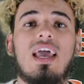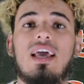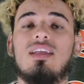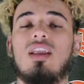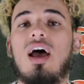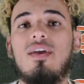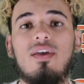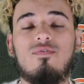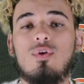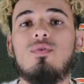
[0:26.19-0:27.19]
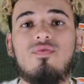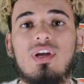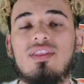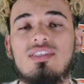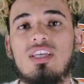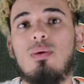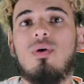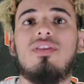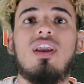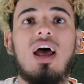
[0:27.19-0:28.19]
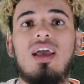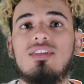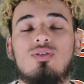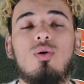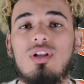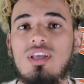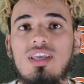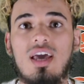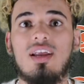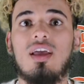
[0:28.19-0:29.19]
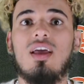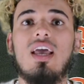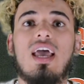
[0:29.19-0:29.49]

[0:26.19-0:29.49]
And if you're feeling the same way, then I totally get it.